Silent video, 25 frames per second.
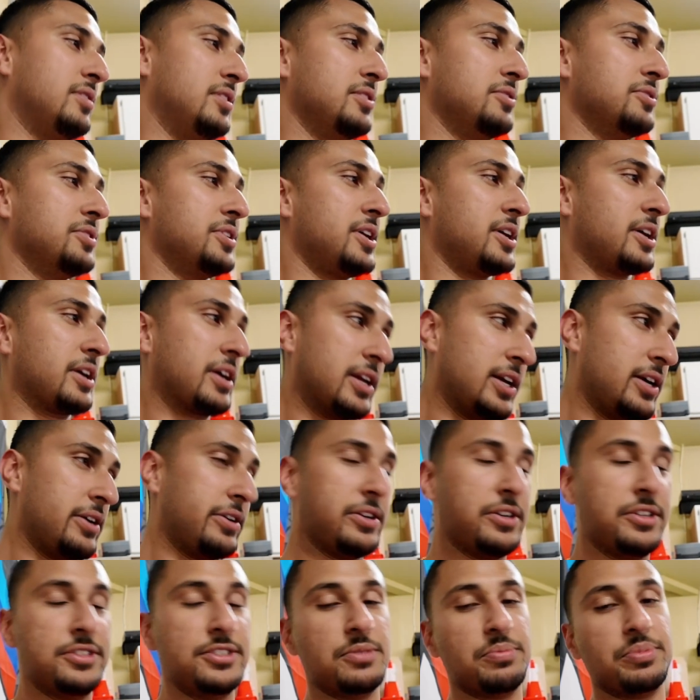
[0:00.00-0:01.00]
They'll knock it out
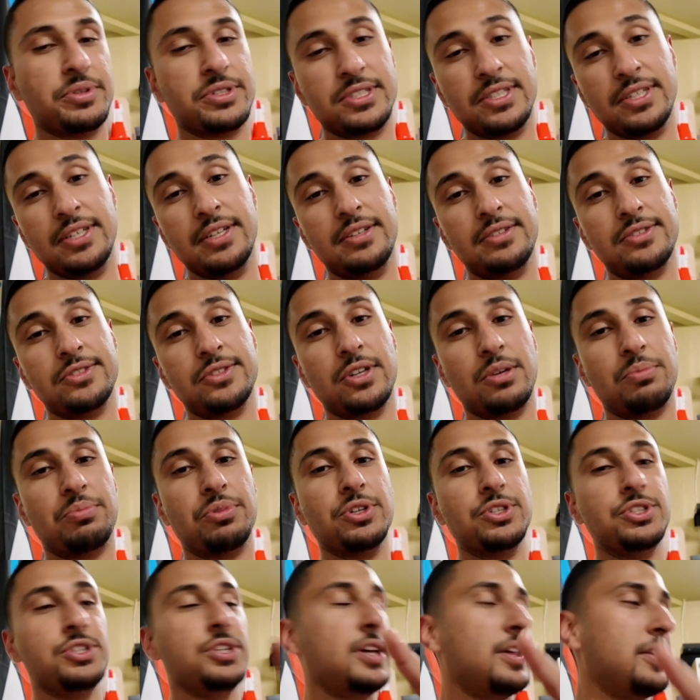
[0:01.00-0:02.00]
100%, so I
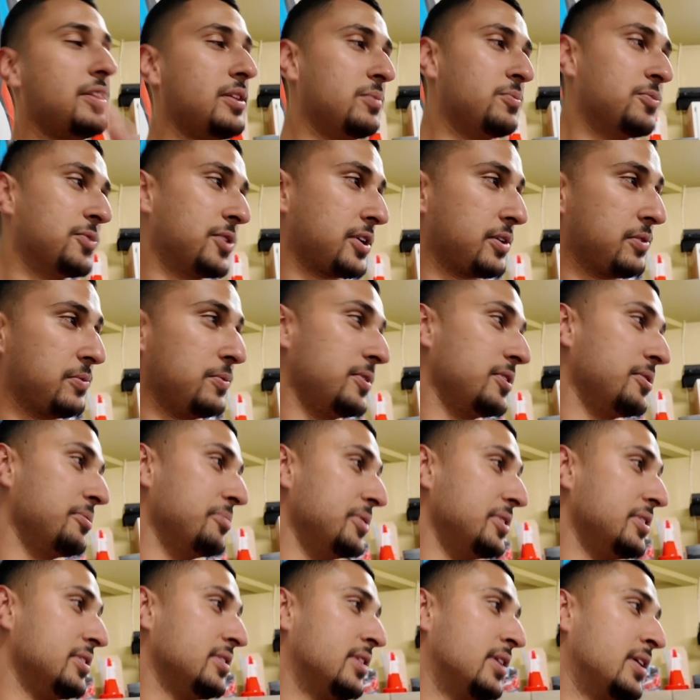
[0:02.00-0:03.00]
appreciate them working with me.